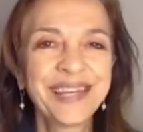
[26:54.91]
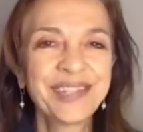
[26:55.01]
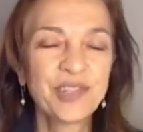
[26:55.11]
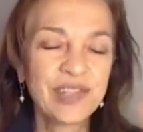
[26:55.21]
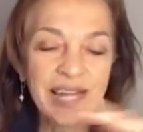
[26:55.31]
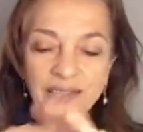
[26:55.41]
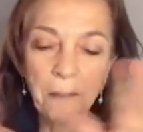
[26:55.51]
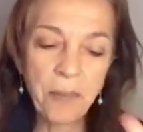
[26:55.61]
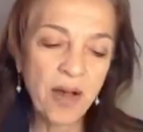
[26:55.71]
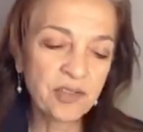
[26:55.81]
Just like the
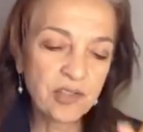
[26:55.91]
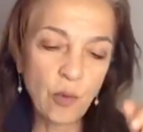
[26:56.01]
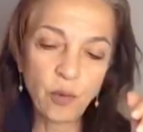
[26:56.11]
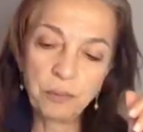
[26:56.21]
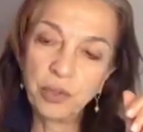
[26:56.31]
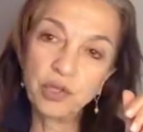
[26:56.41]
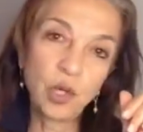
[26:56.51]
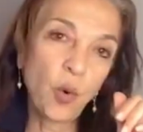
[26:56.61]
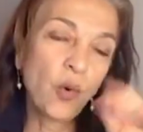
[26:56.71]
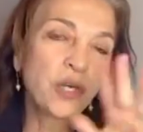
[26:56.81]
box that we put the
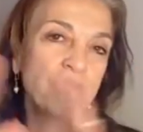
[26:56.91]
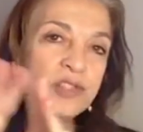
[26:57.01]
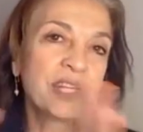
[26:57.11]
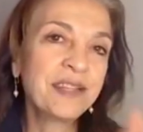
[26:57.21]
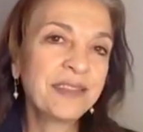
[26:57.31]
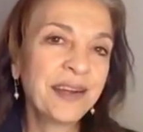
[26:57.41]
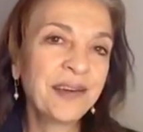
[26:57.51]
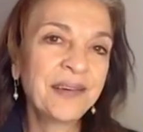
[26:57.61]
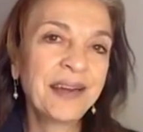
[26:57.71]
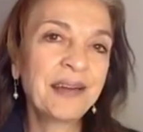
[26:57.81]
coins in
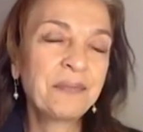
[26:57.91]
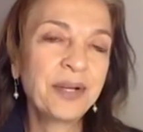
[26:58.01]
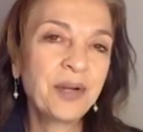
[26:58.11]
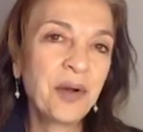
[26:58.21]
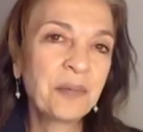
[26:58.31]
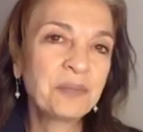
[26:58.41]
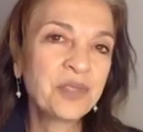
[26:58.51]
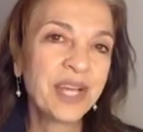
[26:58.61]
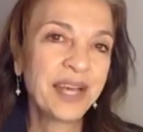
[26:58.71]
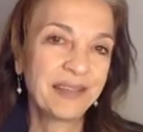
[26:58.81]
there and
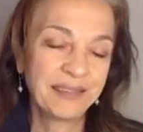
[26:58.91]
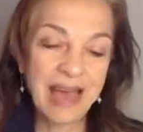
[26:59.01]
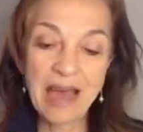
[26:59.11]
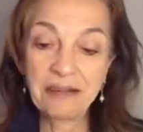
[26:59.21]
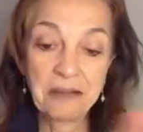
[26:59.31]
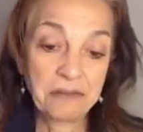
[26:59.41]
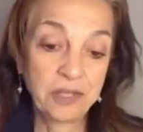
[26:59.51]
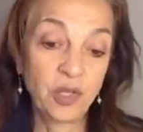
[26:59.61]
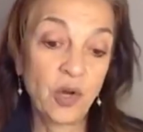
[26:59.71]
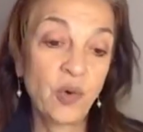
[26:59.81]
becomes that,
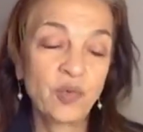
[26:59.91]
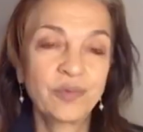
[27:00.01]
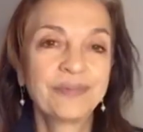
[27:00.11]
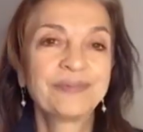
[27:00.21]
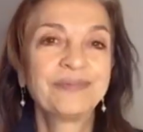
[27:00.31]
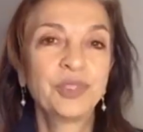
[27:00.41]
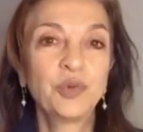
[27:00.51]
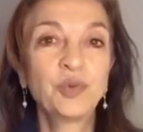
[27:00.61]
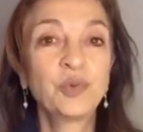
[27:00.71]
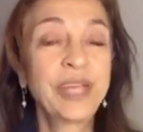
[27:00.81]
you know,
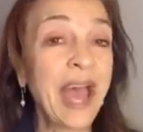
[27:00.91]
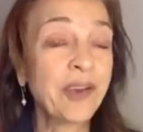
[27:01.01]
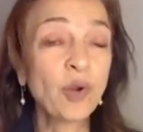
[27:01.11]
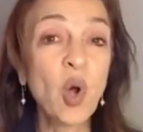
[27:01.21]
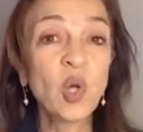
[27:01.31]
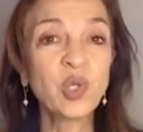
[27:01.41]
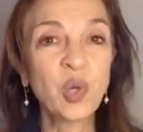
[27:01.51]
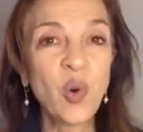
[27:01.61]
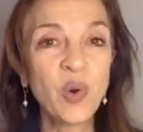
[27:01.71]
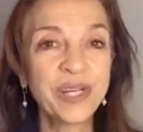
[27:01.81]
you gather all the
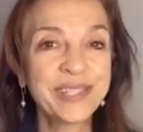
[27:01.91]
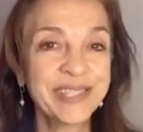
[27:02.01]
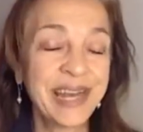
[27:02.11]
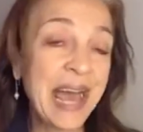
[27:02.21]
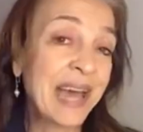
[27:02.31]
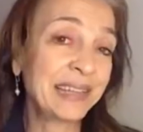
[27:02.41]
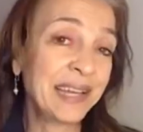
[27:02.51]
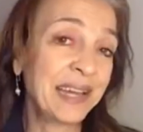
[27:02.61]
coins, and at the